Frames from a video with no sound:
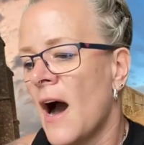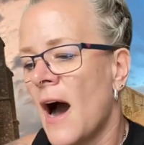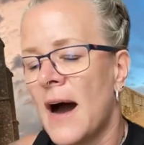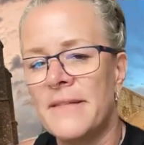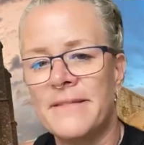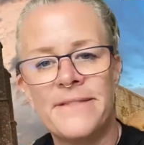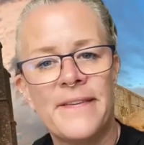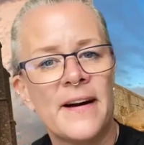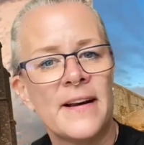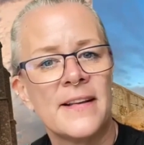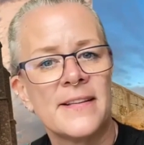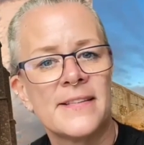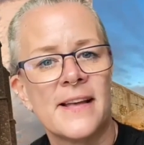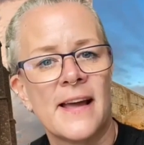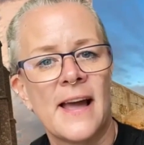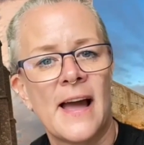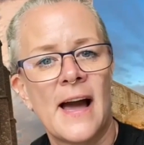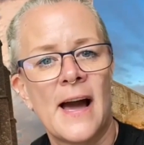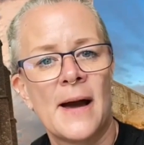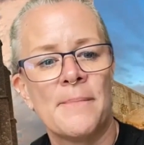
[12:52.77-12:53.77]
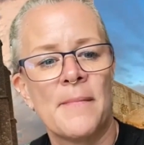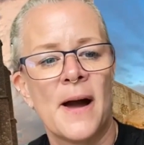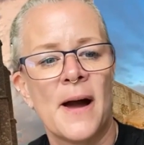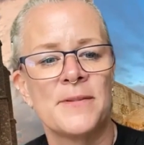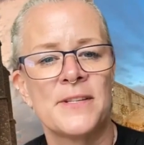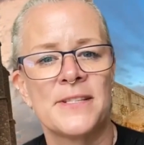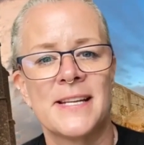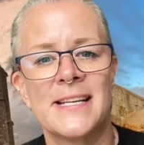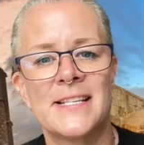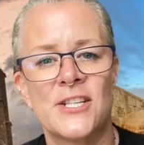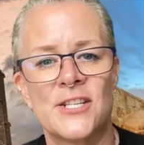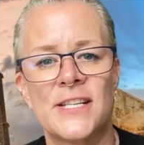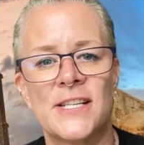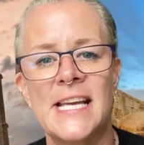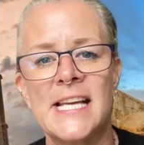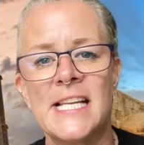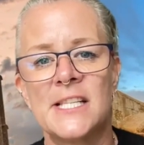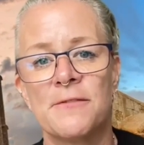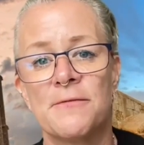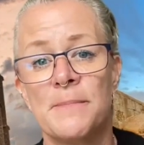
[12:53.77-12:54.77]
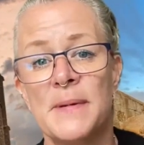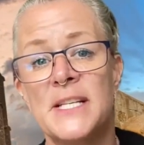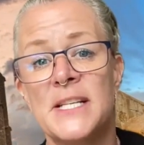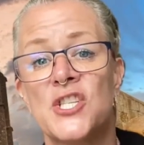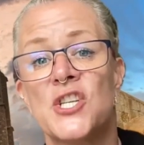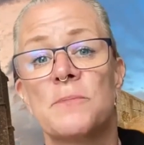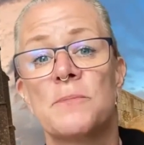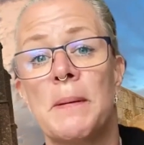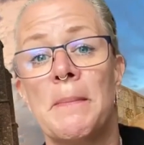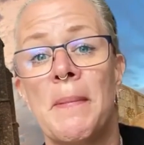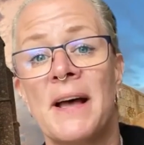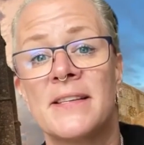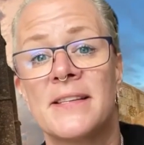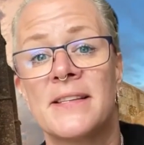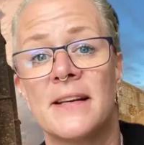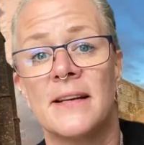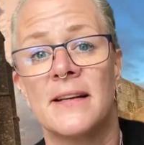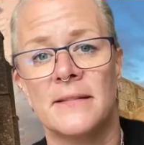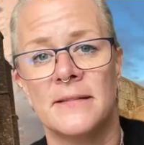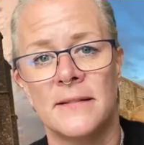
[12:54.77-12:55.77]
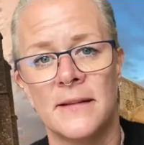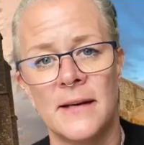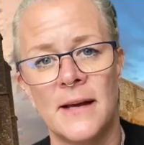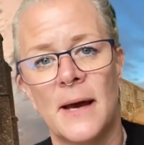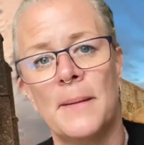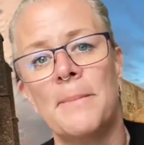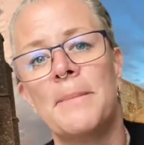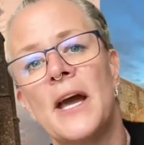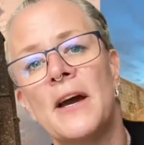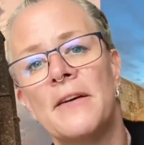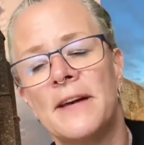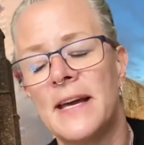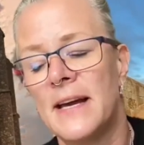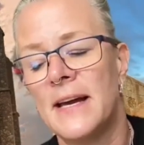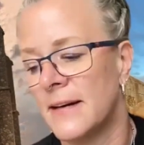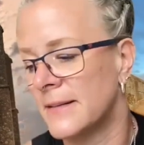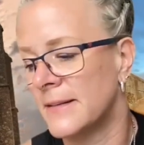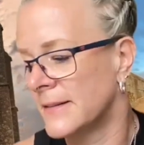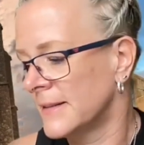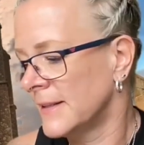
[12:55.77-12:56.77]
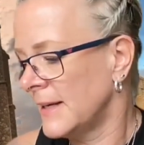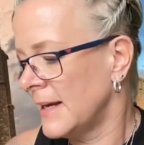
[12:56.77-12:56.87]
I'm fine as I am. It's just easier for me to just be masculine and be over here.